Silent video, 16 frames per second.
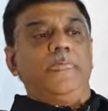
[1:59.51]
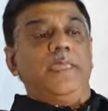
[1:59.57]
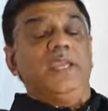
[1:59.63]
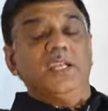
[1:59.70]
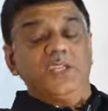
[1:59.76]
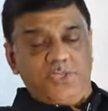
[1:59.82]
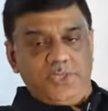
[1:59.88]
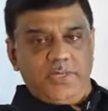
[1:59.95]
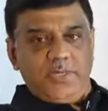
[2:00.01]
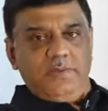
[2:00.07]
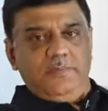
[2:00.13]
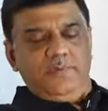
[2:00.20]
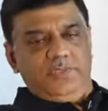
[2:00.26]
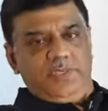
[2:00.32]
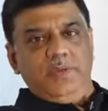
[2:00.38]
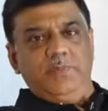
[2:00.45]

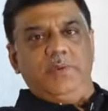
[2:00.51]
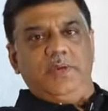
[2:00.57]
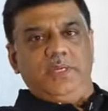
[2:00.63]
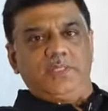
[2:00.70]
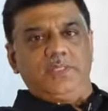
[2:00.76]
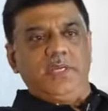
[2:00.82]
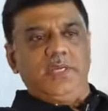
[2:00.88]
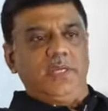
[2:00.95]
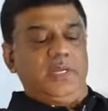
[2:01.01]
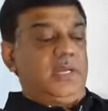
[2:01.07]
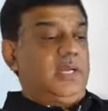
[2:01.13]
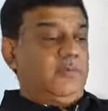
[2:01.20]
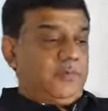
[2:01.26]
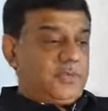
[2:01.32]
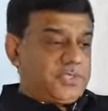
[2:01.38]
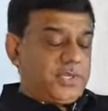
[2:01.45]
initiative which Aimra has taken, and
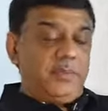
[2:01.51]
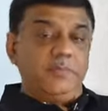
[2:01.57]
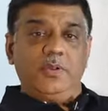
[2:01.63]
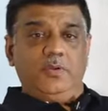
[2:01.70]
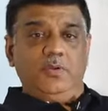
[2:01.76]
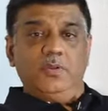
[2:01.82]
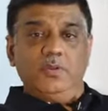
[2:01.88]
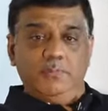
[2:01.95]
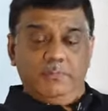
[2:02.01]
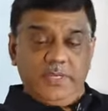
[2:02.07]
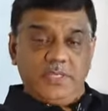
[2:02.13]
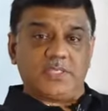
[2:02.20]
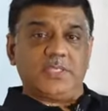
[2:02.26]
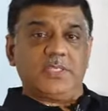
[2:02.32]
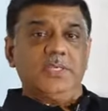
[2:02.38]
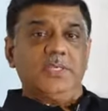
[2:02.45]
I wish Aimra all the
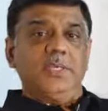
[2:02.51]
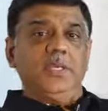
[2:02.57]
best